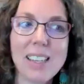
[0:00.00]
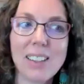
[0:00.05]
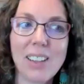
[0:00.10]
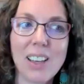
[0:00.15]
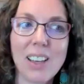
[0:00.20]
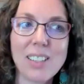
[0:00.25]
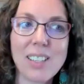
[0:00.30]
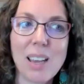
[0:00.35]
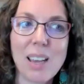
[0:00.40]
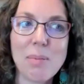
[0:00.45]
A
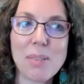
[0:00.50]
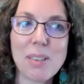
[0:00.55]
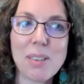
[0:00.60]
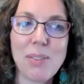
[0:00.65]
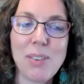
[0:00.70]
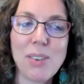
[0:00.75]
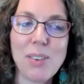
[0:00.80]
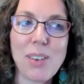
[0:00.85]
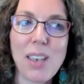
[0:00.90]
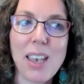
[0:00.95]
lot of times
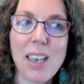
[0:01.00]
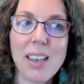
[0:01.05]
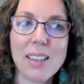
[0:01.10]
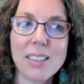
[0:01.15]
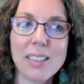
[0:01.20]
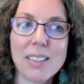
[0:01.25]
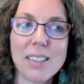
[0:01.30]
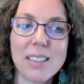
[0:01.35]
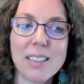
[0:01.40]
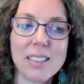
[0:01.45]
if you
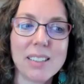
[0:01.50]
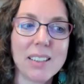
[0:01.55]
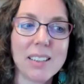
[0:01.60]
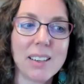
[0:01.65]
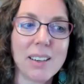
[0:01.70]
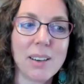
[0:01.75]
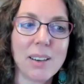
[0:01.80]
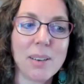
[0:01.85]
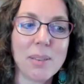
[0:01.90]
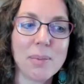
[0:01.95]
can't
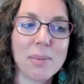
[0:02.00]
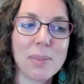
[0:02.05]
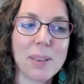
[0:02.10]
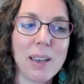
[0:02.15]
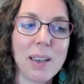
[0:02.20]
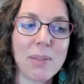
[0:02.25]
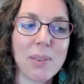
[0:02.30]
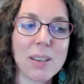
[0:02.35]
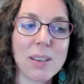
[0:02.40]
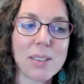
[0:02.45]

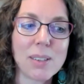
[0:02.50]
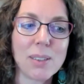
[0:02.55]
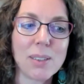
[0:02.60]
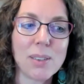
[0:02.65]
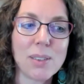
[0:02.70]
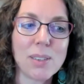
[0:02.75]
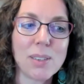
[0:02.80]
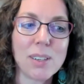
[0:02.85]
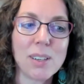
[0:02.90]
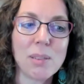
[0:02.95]
get
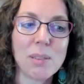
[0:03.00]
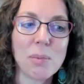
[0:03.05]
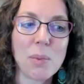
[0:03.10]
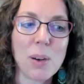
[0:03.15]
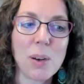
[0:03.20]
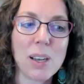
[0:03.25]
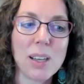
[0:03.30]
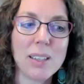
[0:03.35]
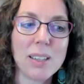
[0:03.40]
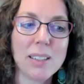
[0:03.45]
resolution in
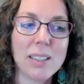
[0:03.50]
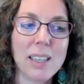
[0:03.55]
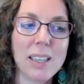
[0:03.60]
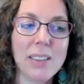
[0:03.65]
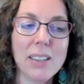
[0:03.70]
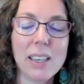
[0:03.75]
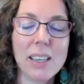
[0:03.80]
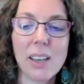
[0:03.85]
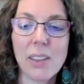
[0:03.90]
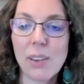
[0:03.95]
one
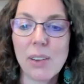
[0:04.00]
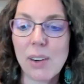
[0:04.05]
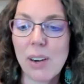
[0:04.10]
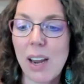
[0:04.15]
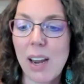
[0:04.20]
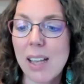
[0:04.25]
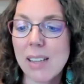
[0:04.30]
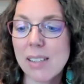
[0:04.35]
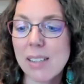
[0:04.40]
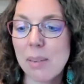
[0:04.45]
and the other
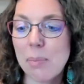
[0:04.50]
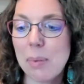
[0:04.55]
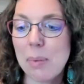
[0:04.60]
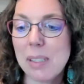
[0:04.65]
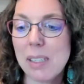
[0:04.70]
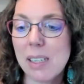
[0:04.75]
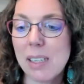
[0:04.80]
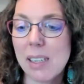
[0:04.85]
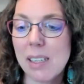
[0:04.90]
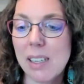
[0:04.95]
has it,
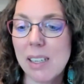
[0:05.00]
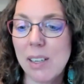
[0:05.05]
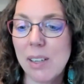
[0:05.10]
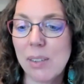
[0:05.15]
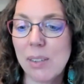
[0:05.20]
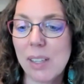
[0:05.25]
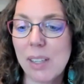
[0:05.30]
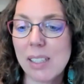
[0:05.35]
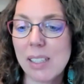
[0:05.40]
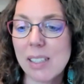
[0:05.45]
but
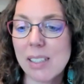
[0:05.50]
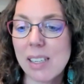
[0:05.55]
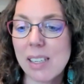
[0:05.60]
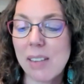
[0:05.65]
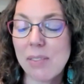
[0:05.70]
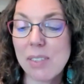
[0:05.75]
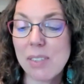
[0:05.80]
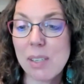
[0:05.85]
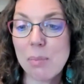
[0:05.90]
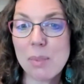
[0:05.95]
like doesn't
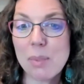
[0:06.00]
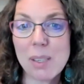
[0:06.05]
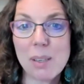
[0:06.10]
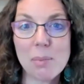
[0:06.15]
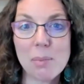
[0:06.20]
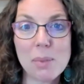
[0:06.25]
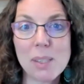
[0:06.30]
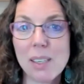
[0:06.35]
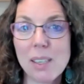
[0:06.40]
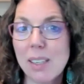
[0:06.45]
have
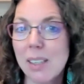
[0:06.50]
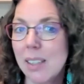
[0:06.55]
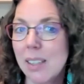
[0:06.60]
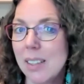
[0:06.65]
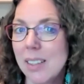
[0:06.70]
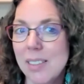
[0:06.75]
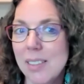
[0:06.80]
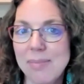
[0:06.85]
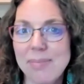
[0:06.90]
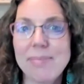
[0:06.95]
symptoms,
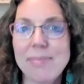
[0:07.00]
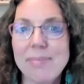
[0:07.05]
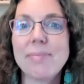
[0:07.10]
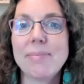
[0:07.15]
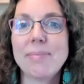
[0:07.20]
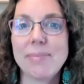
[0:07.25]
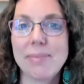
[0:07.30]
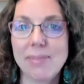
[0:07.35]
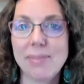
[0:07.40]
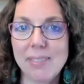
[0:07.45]

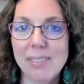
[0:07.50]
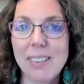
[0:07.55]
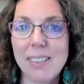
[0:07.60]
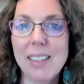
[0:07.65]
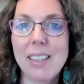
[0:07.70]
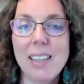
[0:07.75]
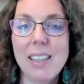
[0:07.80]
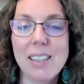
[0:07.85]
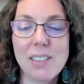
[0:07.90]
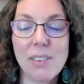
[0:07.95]

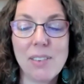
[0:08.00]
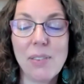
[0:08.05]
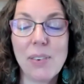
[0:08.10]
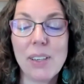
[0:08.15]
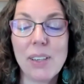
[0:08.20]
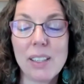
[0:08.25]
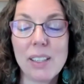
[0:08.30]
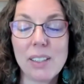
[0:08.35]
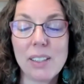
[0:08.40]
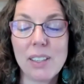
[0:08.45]
it's a
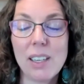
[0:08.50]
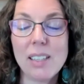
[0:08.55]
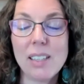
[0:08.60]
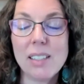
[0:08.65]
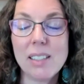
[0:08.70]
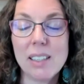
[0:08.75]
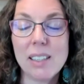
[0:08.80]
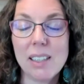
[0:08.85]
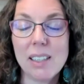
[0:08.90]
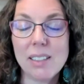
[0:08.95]
really good
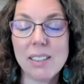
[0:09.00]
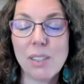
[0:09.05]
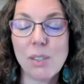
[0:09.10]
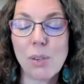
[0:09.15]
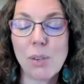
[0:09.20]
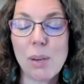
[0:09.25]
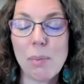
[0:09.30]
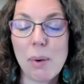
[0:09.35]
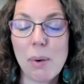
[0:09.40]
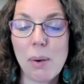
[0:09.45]
idea to
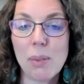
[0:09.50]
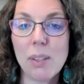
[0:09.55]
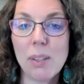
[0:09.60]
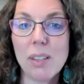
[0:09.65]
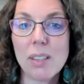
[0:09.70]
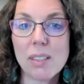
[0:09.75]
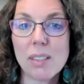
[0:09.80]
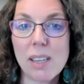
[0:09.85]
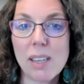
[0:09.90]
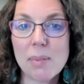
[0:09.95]
treat both at
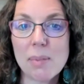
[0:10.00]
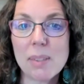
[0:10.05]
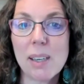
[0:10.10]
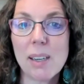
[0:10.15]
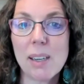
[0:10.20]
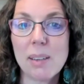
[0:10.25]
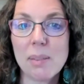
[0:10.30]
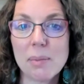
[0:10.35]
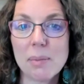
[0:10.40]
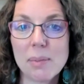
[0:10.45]
the same
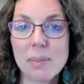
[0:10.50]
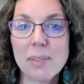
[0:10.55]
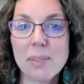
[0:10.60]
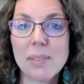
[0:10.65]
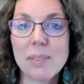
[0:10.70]
time.